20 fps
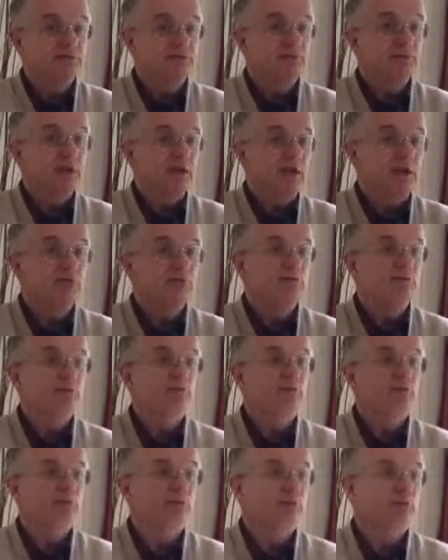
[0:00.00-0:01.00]
We might have to
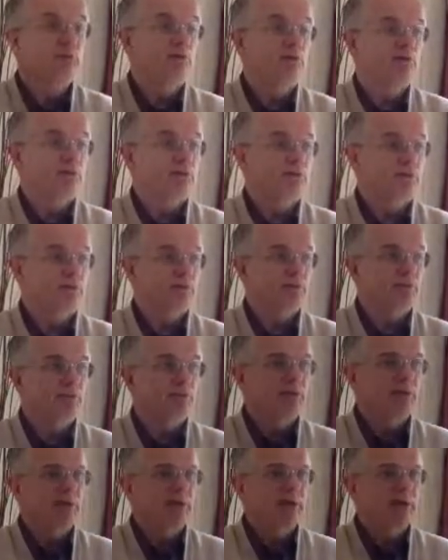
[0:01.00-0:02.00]
move a little closer to it.
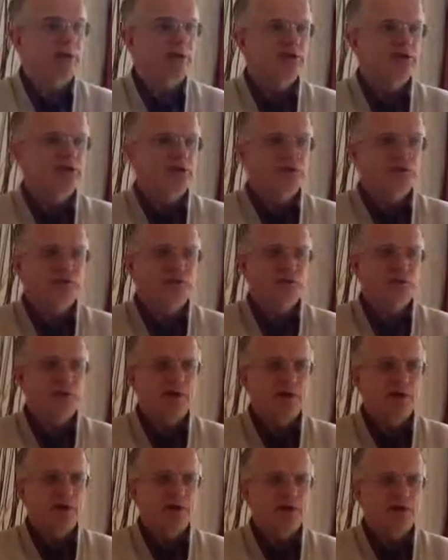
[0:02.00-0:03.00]
But to
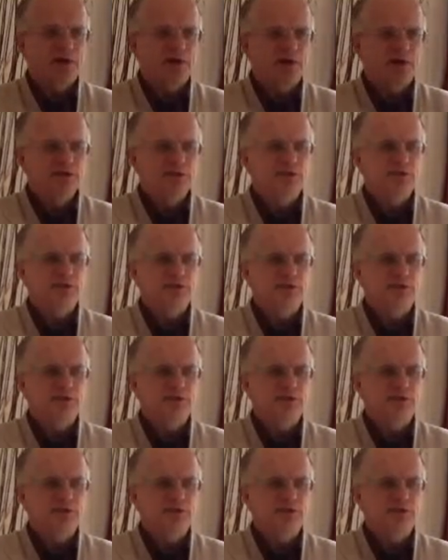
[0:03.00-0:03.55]
recognize, too,